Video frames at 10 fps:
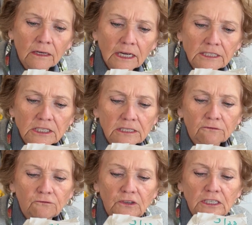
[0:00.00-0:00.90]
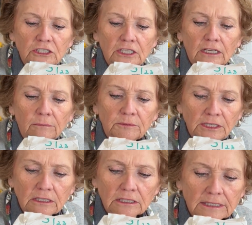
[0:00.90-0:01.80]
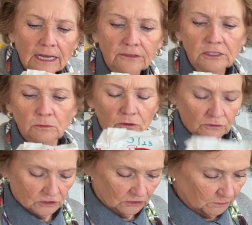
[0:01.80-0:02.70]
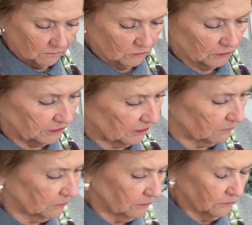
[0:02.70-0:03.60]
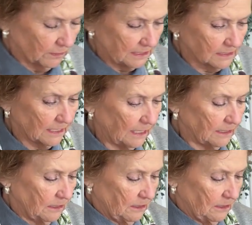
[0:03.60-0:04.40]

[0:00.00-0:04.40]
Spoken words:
I just finished emptying this out. This one, there's a little bit more in there. We don't want to waste that.